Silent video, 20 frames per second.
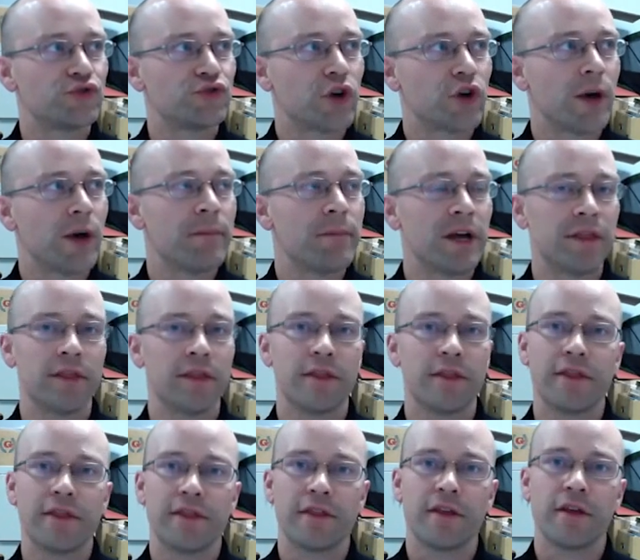a
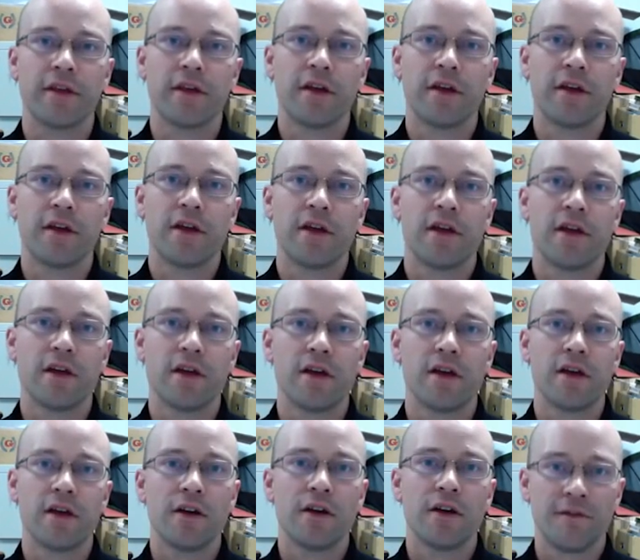month
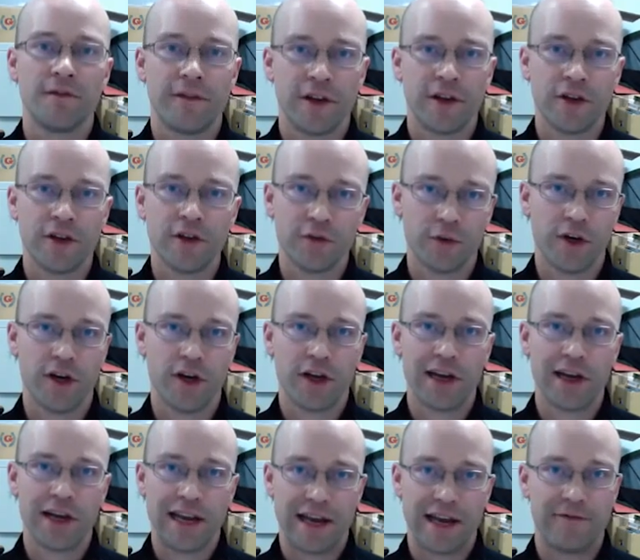of fieldwork
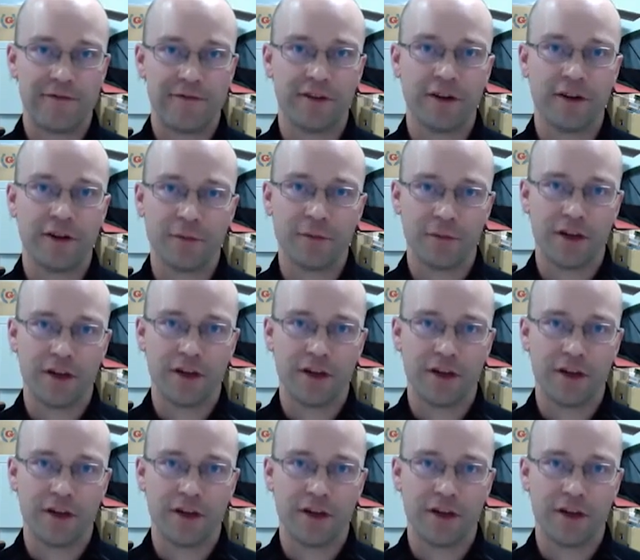left on